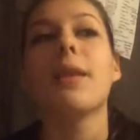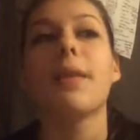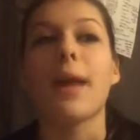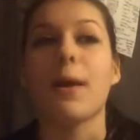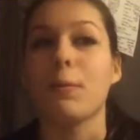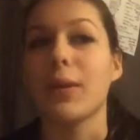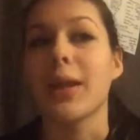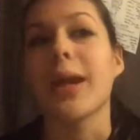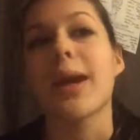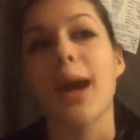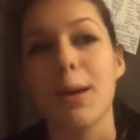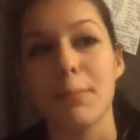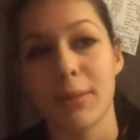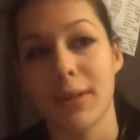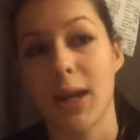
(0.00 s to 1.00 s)
that when they
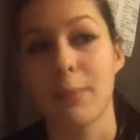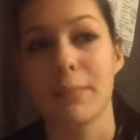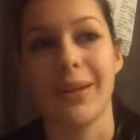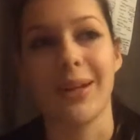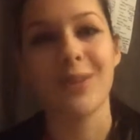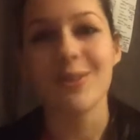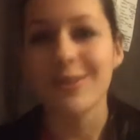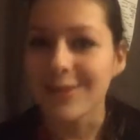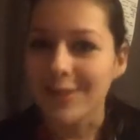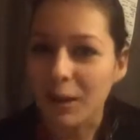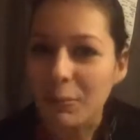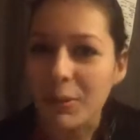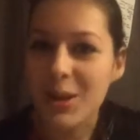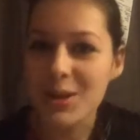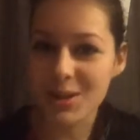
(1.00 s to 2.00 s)
happened, I'd be like, ooh,
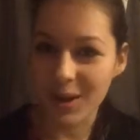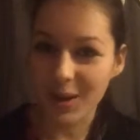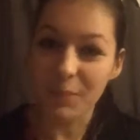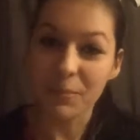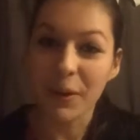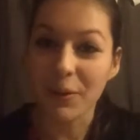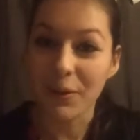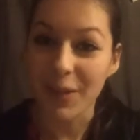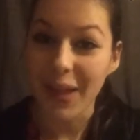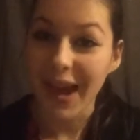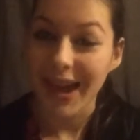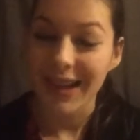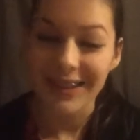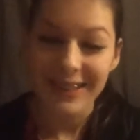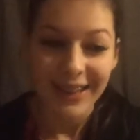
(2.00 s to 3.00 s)
I'm gonna talk about
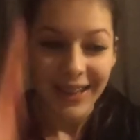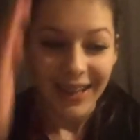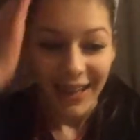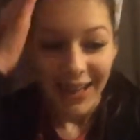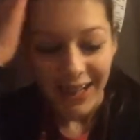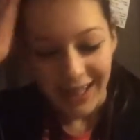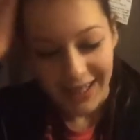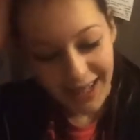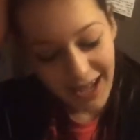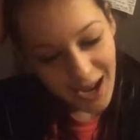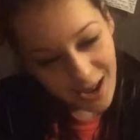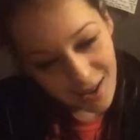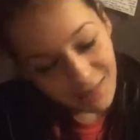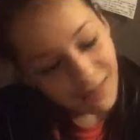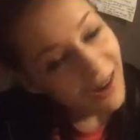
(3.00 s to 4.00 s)
that. And
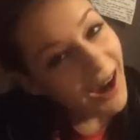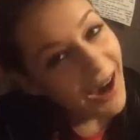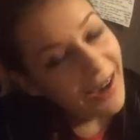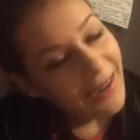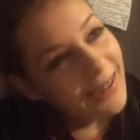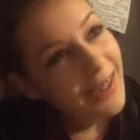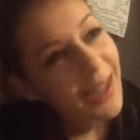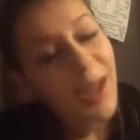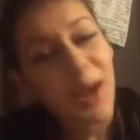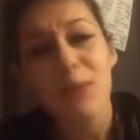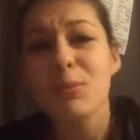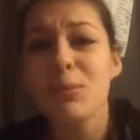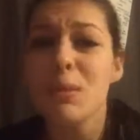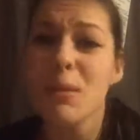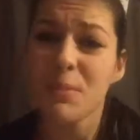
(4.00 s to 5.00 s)
now, I
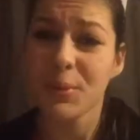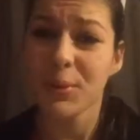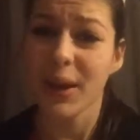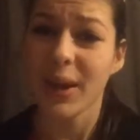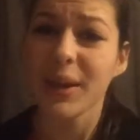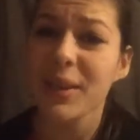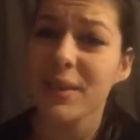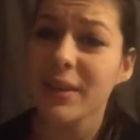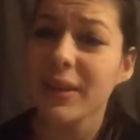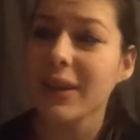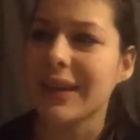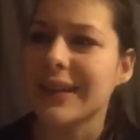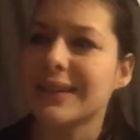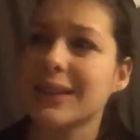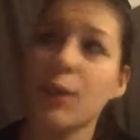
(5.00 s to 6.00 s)
can't remember
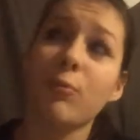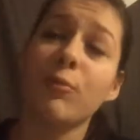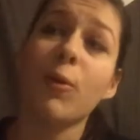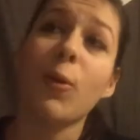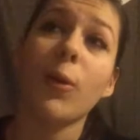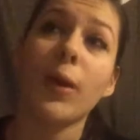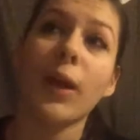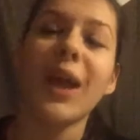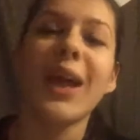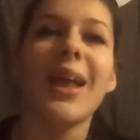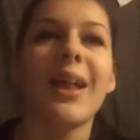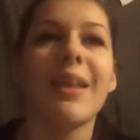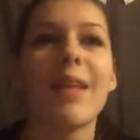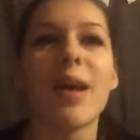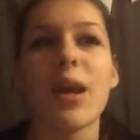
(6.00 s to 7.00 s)
anything except for
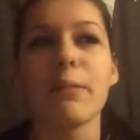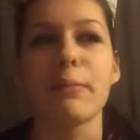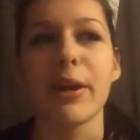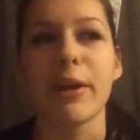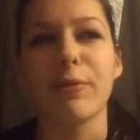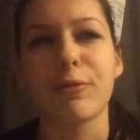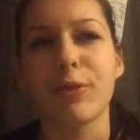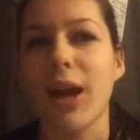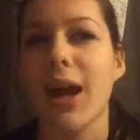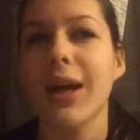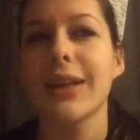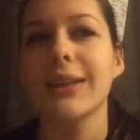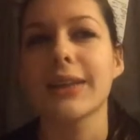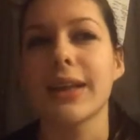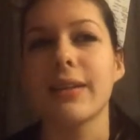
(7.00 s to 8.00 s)
that I made
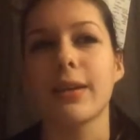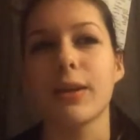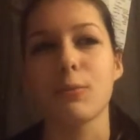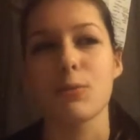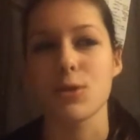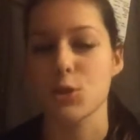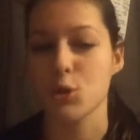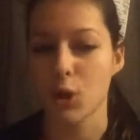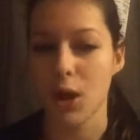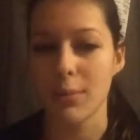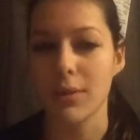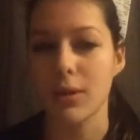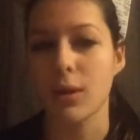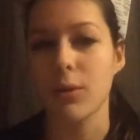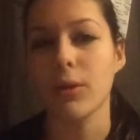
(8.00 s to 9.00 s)
fries and there was
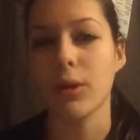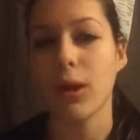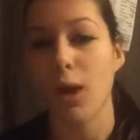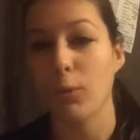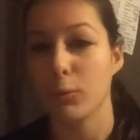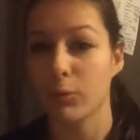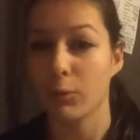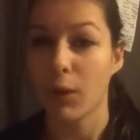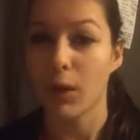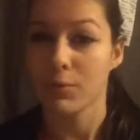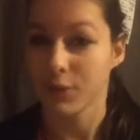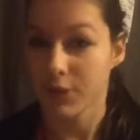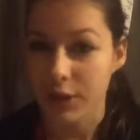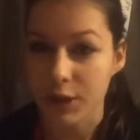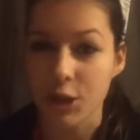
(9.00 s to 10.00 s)
drama going on when I
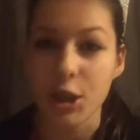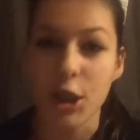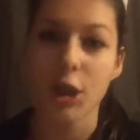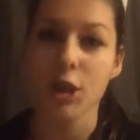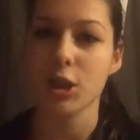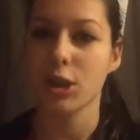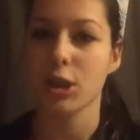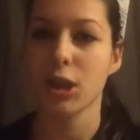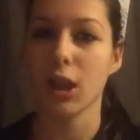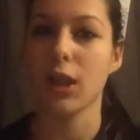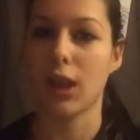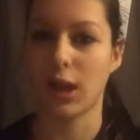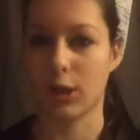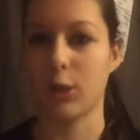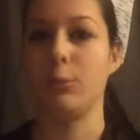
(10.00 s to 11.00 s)
was getting changed in the
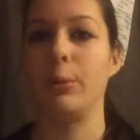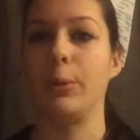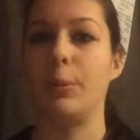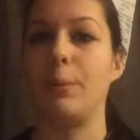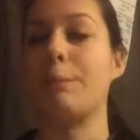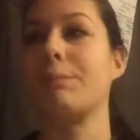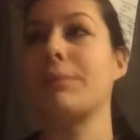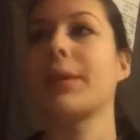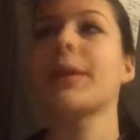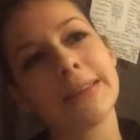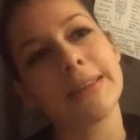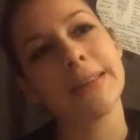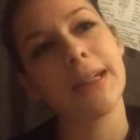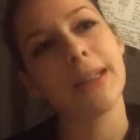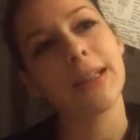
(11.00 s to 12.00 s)
locker room.
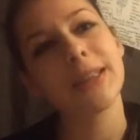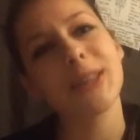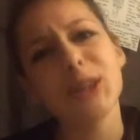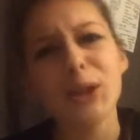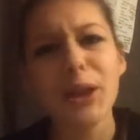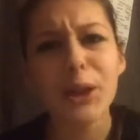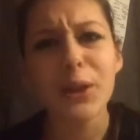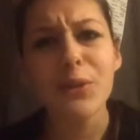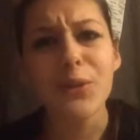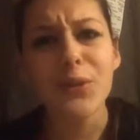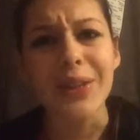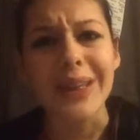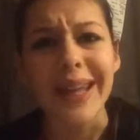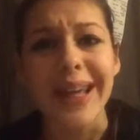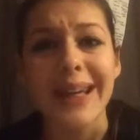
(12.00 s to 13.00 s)
Let's just try to go
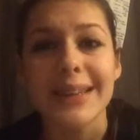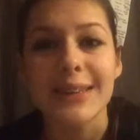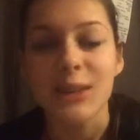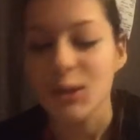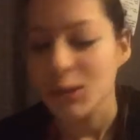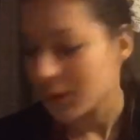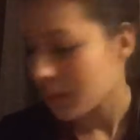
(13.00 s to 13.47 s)
through the days.